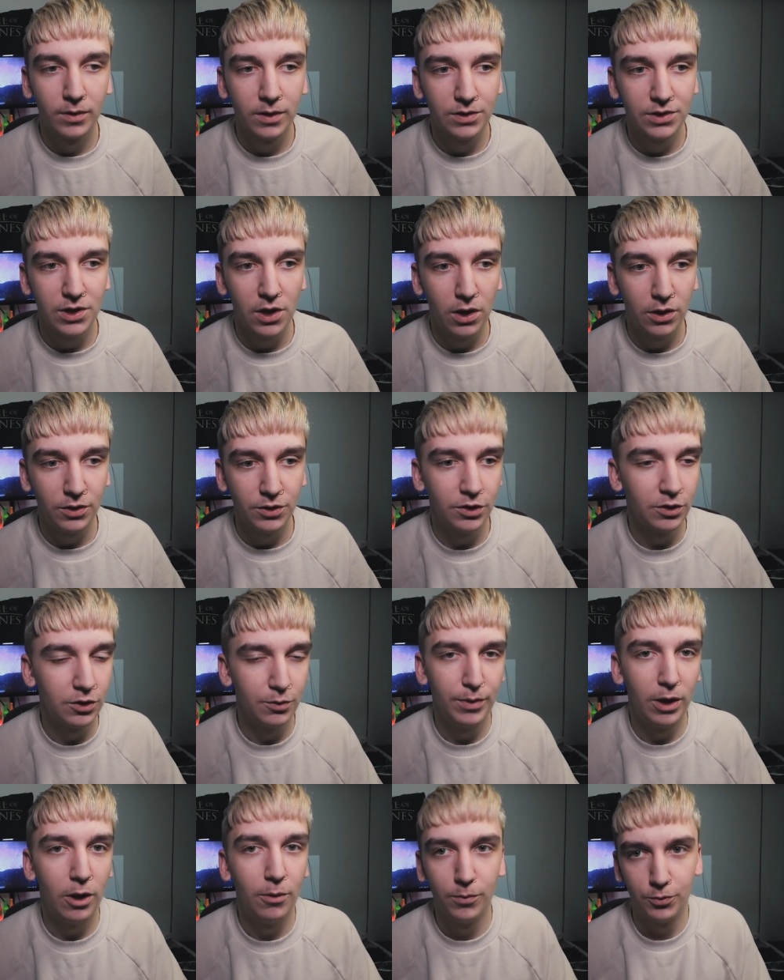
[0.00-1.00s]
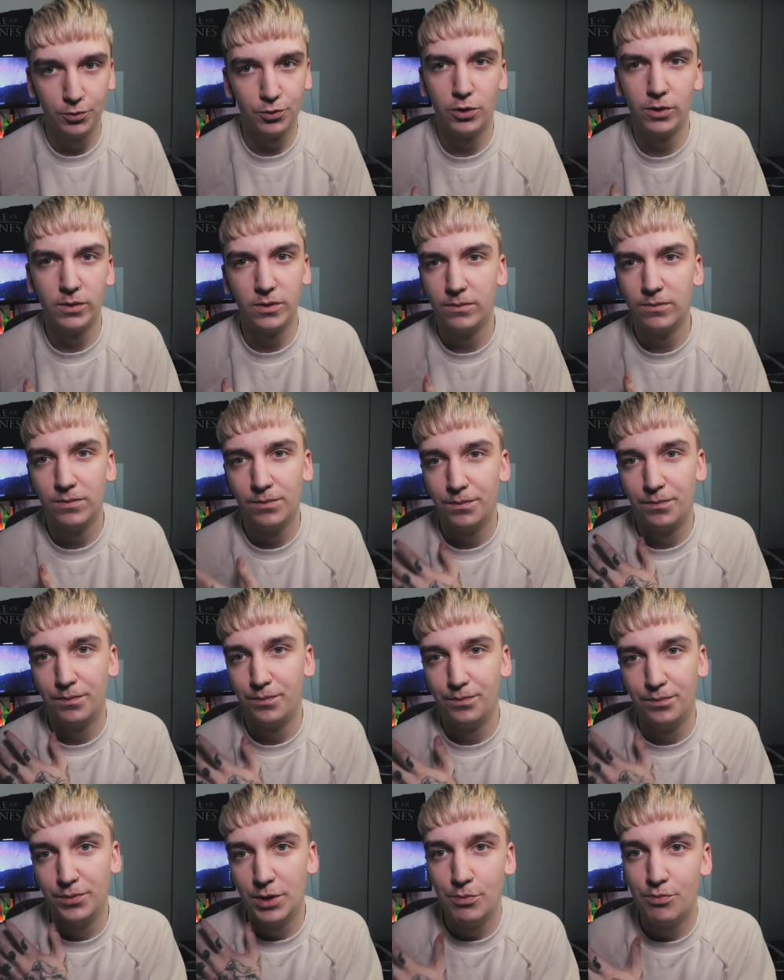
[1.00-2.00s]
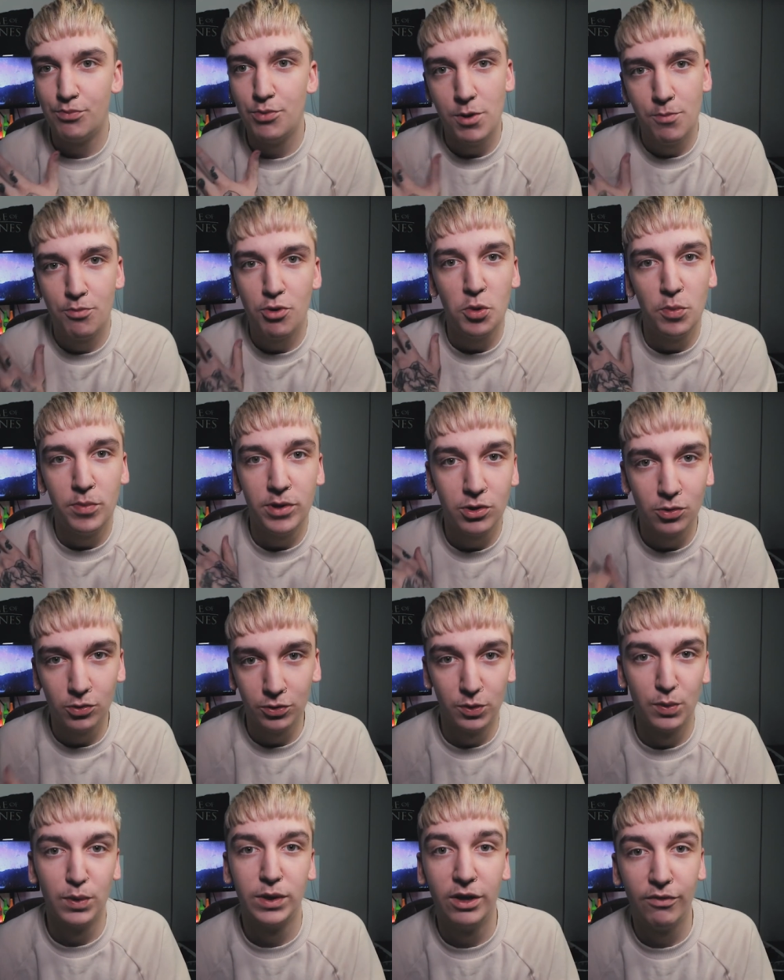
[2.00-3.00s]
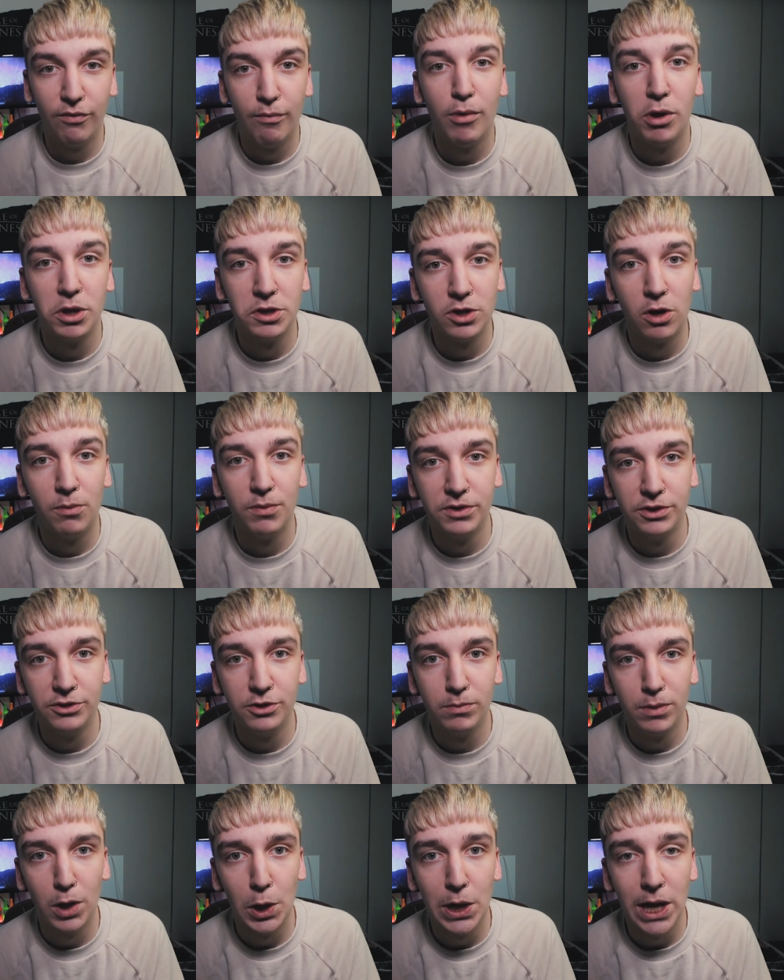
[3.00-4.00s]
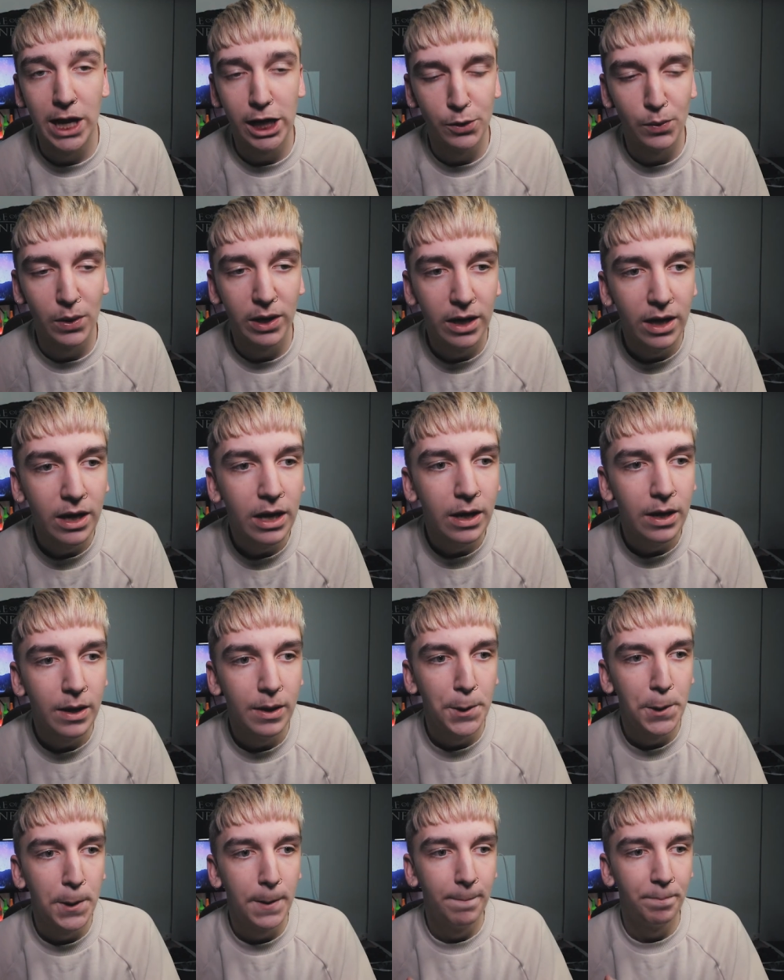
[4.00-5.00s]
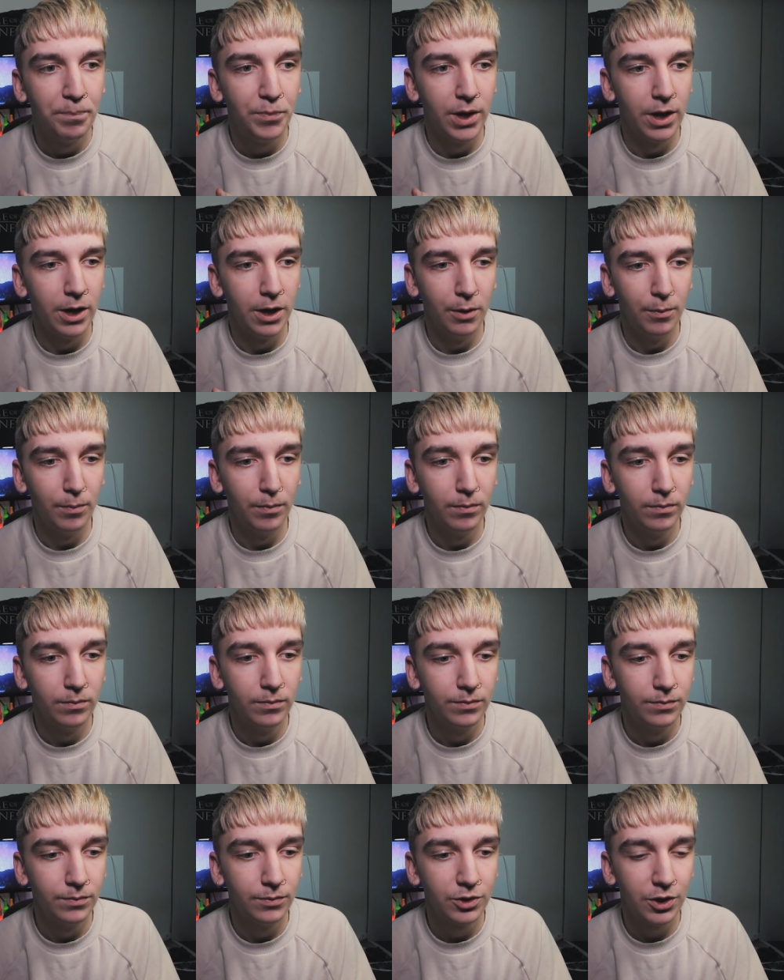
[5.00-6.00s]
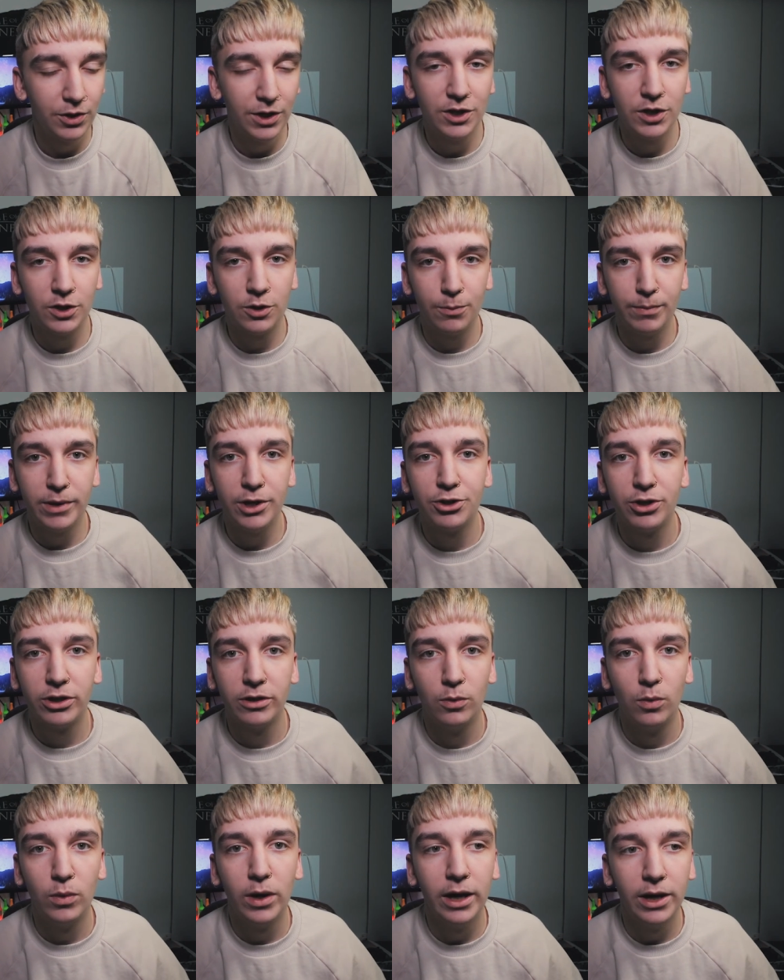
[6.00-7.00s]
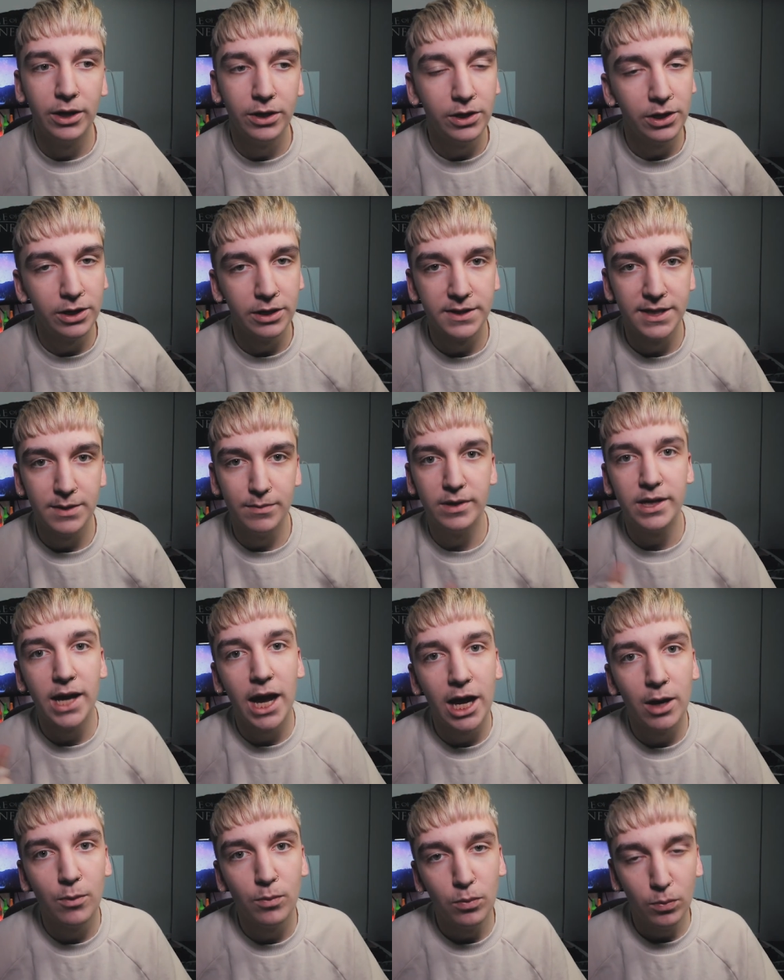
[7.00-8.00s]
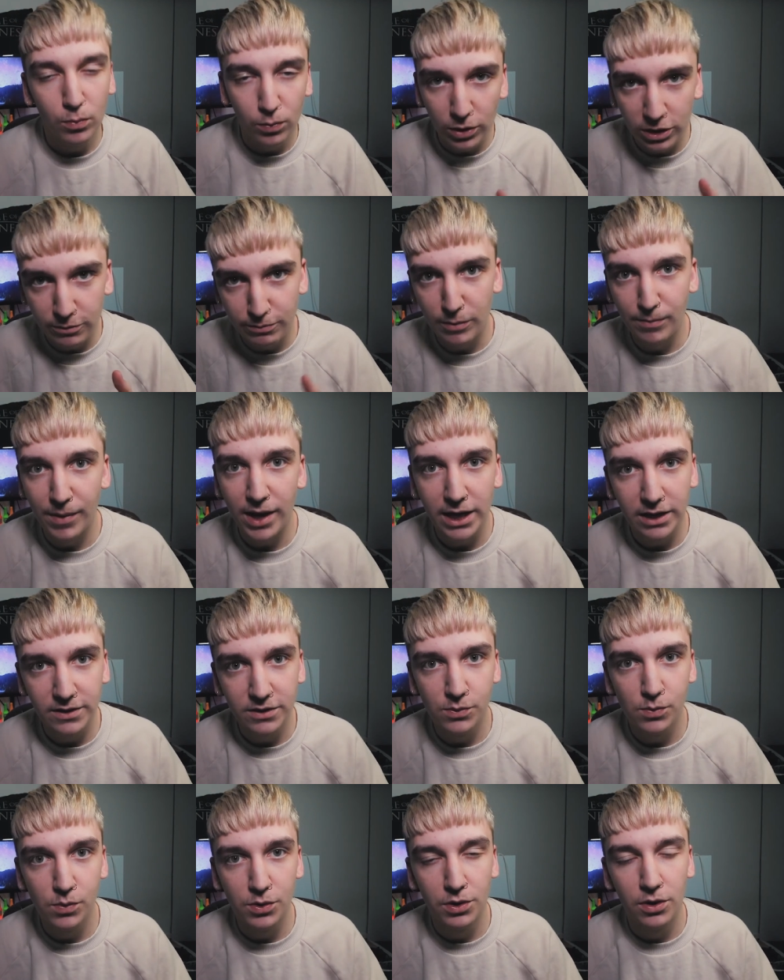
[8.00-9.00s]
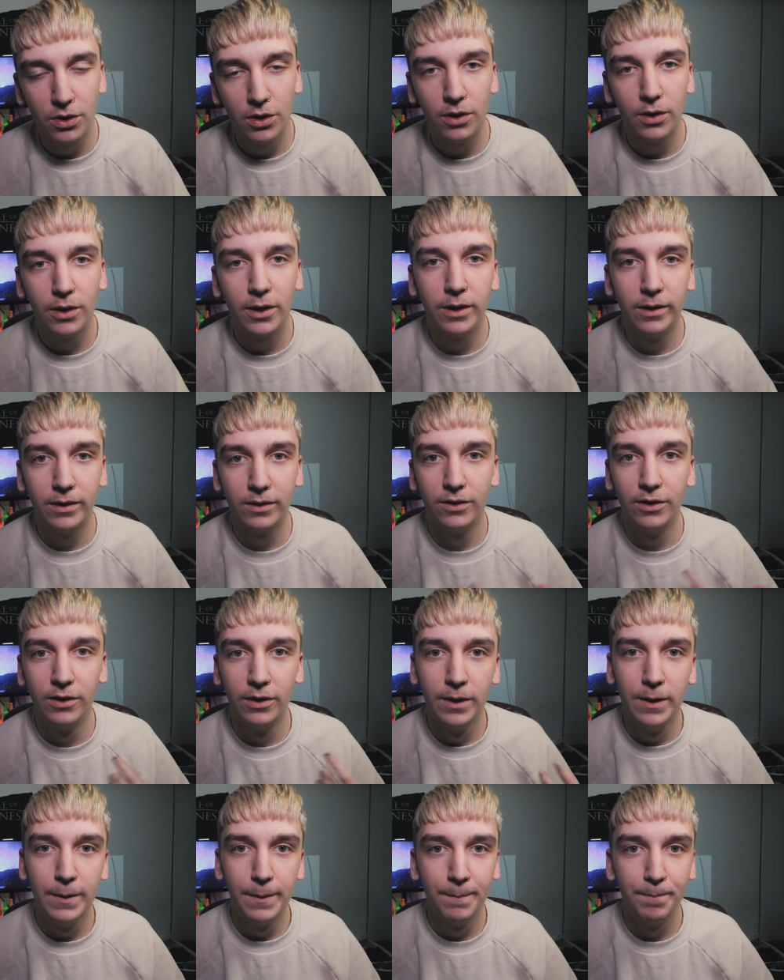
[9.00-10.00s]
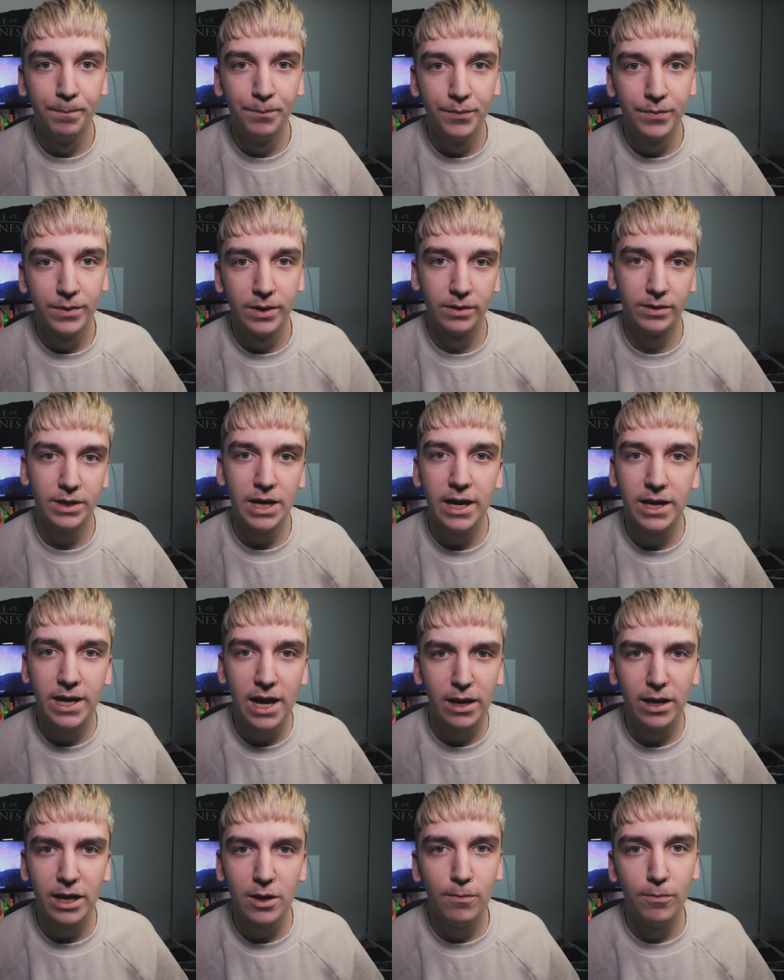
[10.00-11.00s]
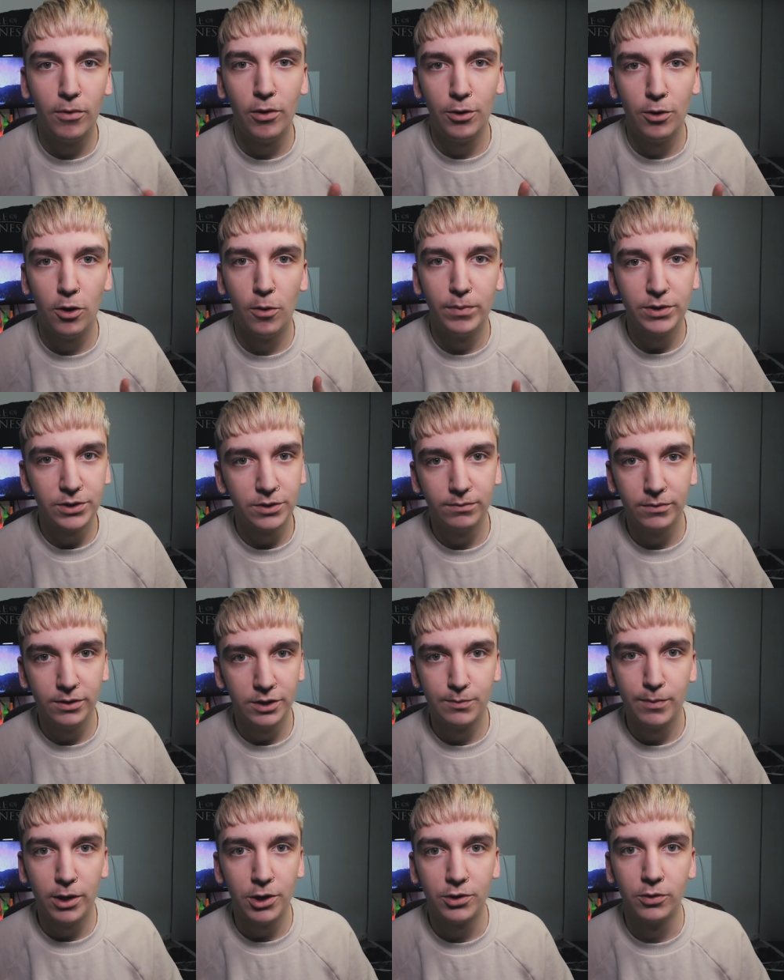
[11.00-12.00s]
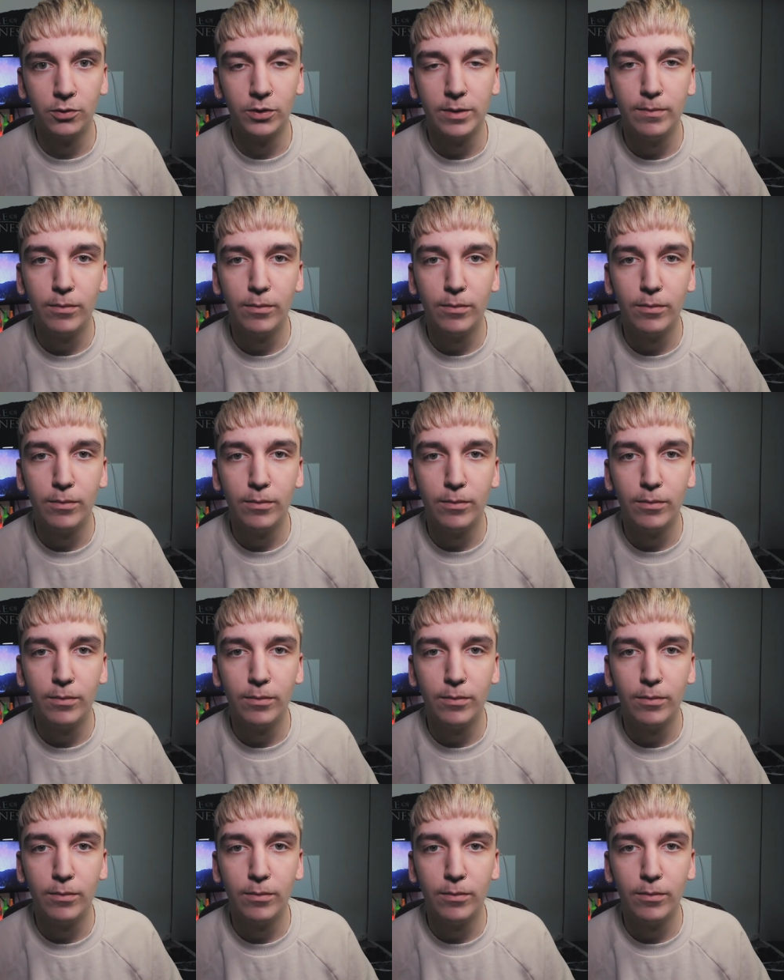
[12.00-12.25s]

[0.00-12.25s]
So it's just gonna be, I'm gonna try and, it, will probably be called something different by the time this is uploaded anyway. Um, so this is gonna be a channel where you can see me game with my mates and whatnot. And yeah, again, it might not be something special.